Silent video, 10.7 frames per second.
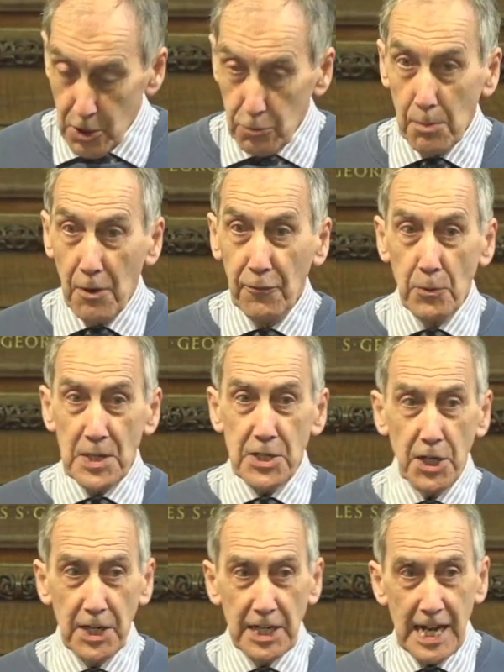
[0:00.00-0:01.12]
Well, before we
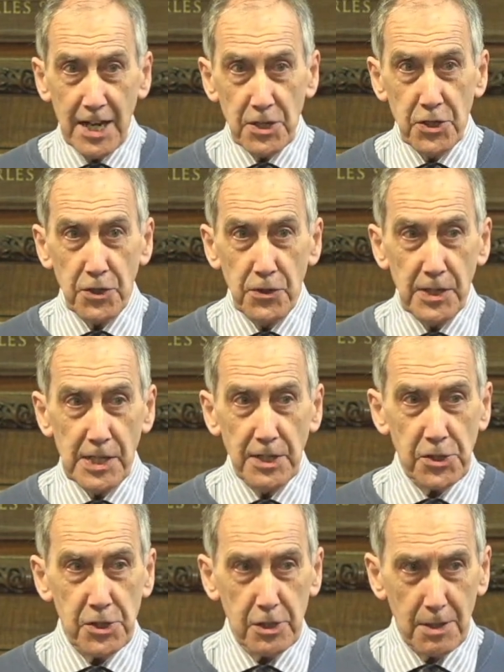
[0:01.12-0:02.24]
turn again to the
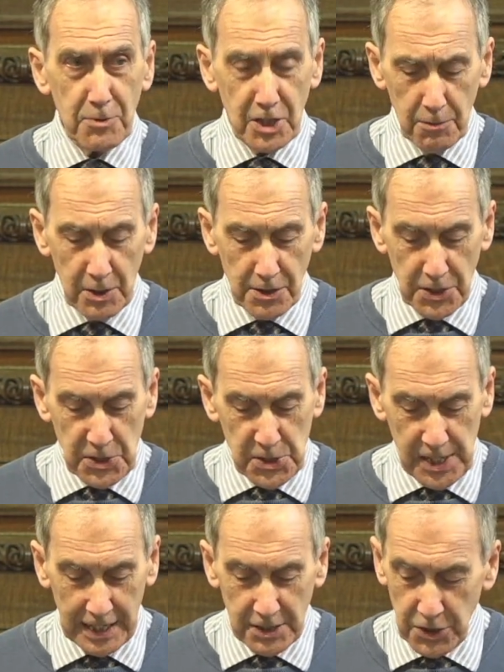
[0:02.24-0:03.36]
scripture, we're going to
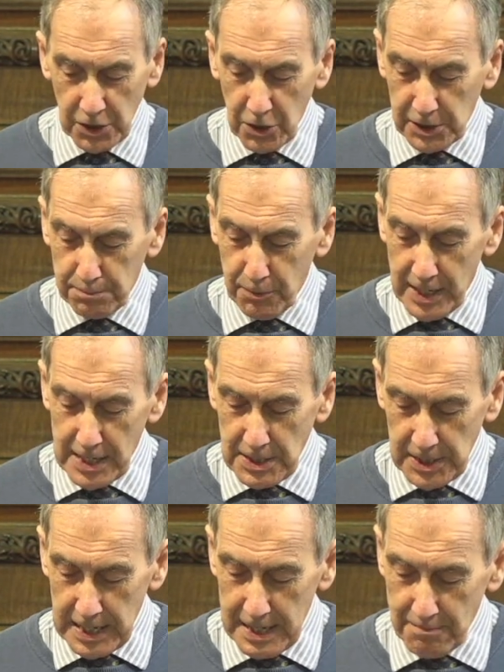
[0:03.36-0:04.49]
sing to God's praise,
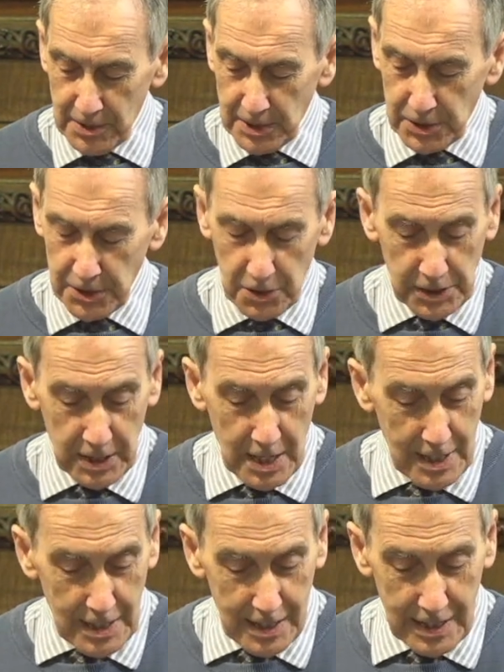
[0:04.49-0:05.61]
a hymn that's not
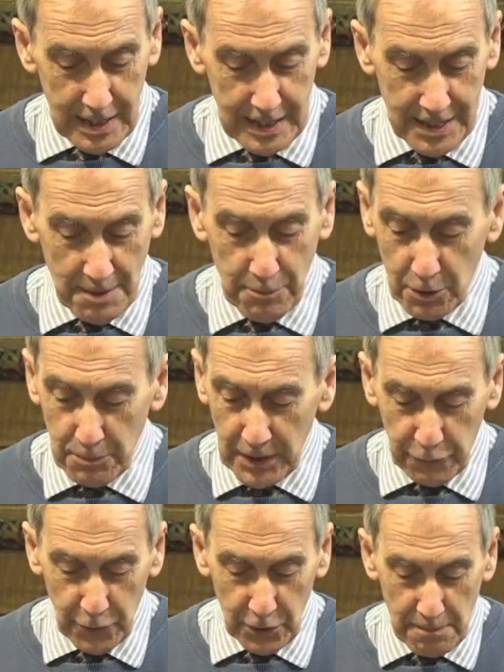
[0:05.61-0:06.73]
uh, inappropriate
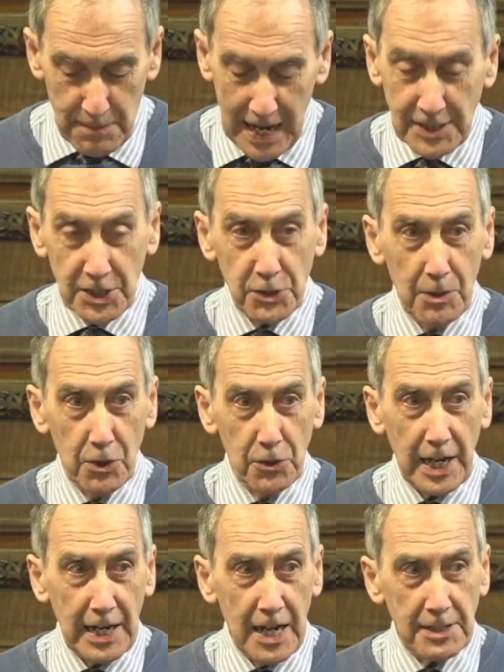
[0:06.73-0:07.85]
for the passage we're
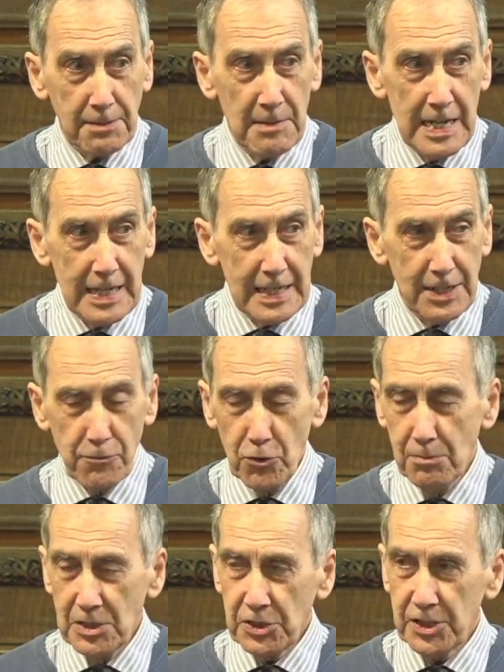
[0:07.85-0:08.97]
looking at in
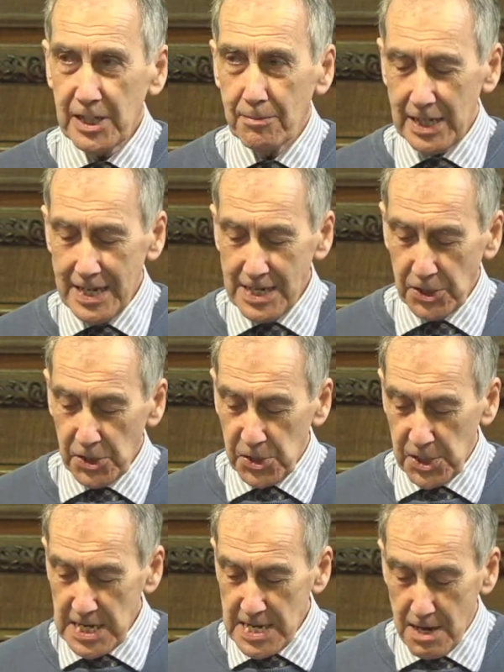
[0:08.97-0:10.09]
Romans chapter 8.
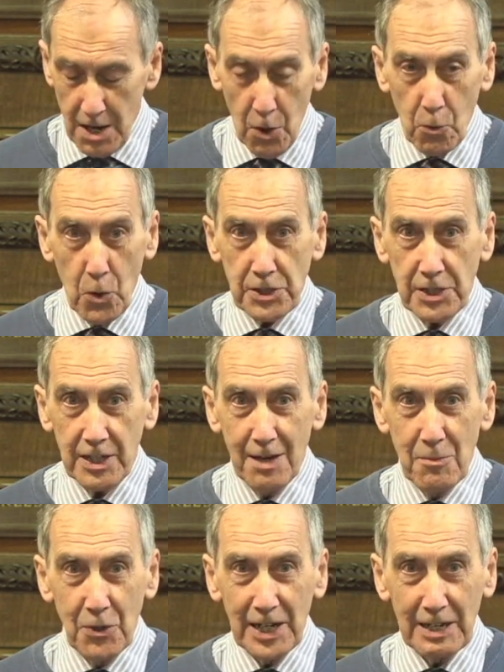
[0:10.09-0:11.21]
See what a
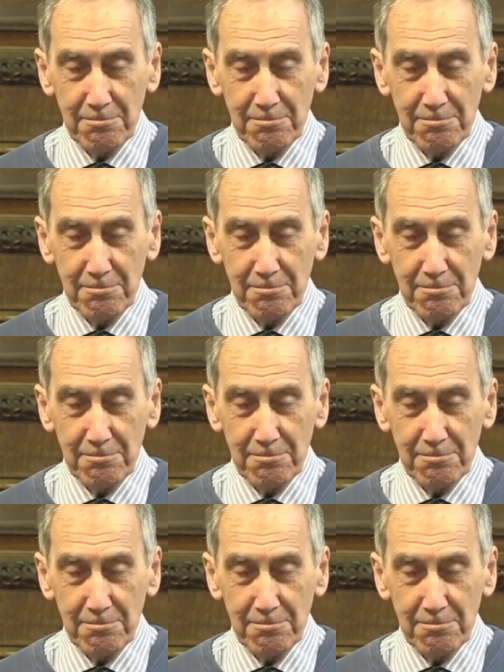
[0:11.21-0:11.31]
morning.